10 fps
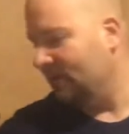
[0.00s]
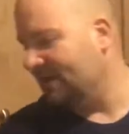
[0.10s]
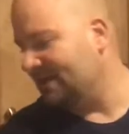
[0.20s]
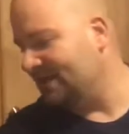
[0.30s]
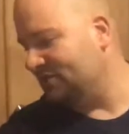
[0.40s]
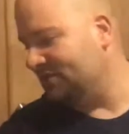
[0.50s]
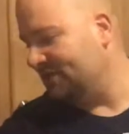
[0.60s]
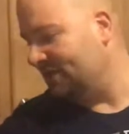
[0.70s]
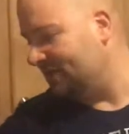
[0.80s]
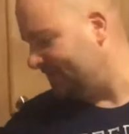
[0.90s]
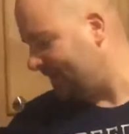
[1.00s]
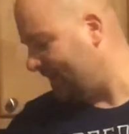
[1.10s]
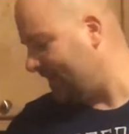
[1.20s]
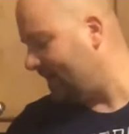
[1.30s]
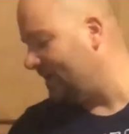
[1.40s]
We got that just sitting
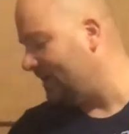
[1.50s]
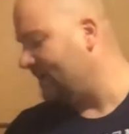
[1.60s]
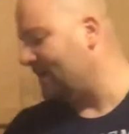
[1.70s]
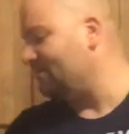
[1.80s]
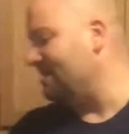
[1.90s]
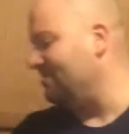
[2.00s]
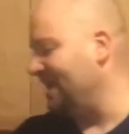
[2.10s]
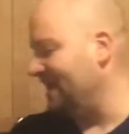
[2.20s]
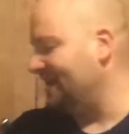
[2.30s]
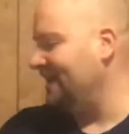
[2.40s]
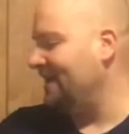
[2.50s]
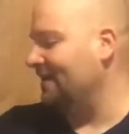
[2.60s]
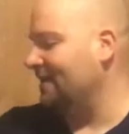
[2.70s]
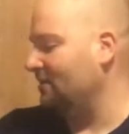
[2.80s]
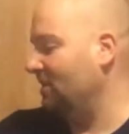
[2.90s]
aside. I got my pan
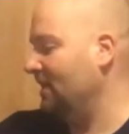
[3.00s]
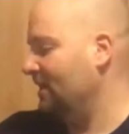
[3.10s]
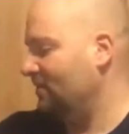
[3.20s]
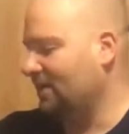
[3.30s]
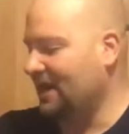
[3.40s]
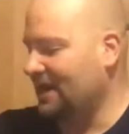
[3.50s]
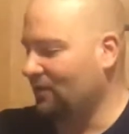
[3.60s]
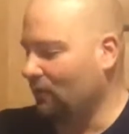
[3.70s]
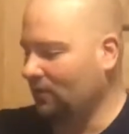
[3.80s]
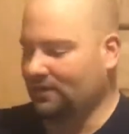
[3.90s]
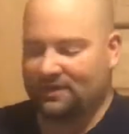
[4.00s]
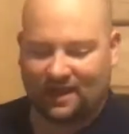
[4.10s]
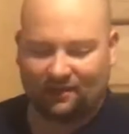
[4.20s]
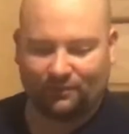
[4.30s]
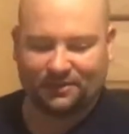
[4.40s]
heating up. We're going to add oil to
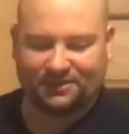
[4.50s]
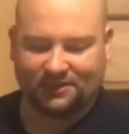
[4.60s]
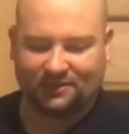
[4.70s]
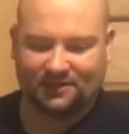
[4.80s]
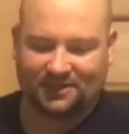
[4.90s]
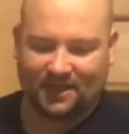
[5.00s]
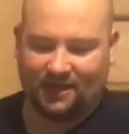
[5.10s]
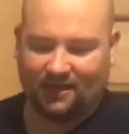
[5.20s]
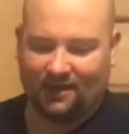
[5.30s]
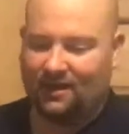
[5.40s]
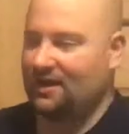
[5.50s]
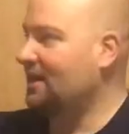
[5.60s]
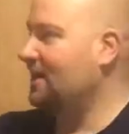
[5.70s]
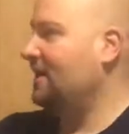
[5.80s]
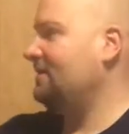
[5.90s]
that when we sear the steak.
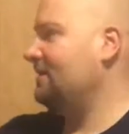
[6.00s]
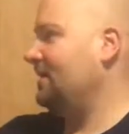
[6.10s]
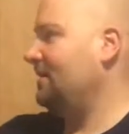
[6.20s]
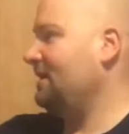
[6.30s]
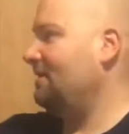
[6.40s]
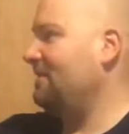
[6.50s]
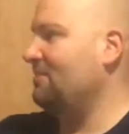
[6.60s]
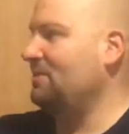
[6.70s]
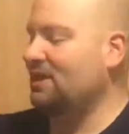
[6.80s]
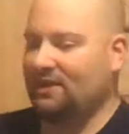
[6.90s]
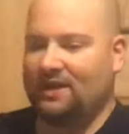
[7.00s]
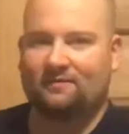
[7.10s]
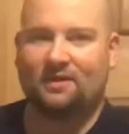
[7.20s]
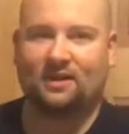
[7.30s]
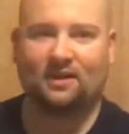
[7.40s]
And yeah, about a minute
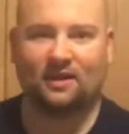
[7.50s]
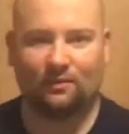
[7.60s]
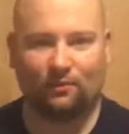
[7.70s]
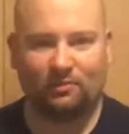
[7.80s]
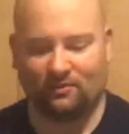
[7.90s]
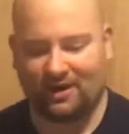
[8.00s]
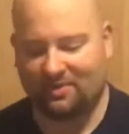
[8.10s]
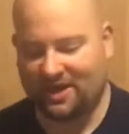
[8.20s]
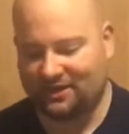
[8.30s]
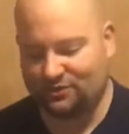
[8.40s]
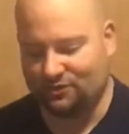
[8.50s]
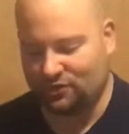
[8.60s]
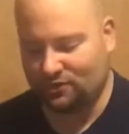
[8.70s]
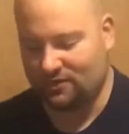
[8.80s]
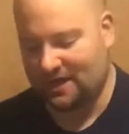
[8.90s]
left, and then we'll be right back to
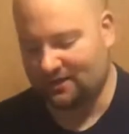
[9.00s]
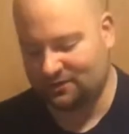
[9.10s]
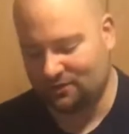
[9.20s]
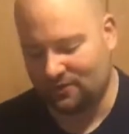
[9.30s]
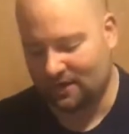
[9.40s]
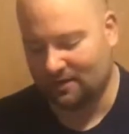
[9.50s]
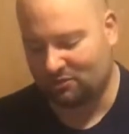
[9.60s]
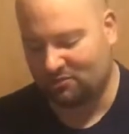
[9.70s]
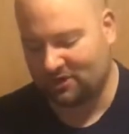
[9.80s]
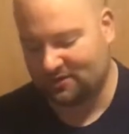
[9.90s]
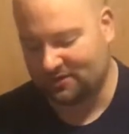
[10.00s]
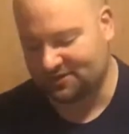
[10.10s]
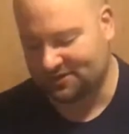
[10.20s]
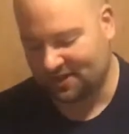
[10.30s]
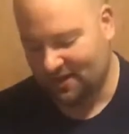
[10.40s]
show you how to prepare
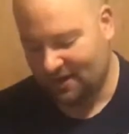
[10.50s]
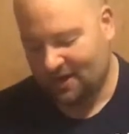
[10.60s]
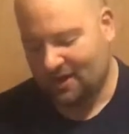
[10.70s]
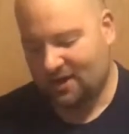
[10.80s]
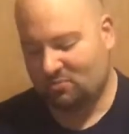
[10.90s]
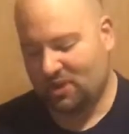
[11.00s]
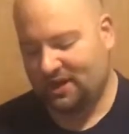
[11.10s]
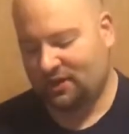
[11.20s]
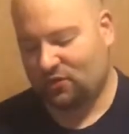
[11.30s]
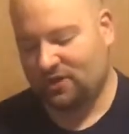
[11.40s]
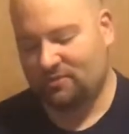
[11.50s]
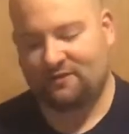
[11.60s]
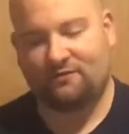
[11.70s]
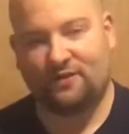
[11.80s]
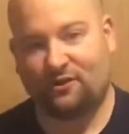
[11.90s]
this baked
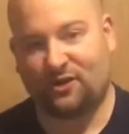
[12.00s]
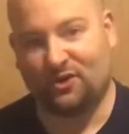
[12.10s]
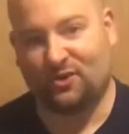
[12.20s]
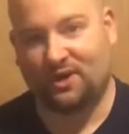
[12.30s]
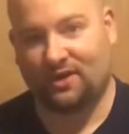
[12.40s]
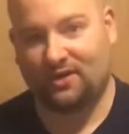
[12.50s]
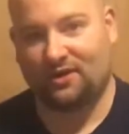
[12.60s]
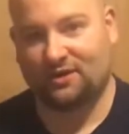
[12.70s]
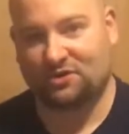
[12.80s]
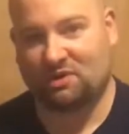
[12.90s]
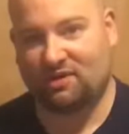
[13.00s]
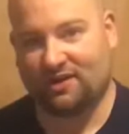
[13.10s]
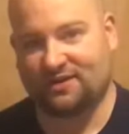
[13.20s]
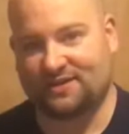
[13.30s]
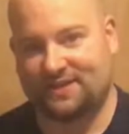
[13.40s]
creamy farro
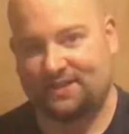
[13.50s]
asparagus.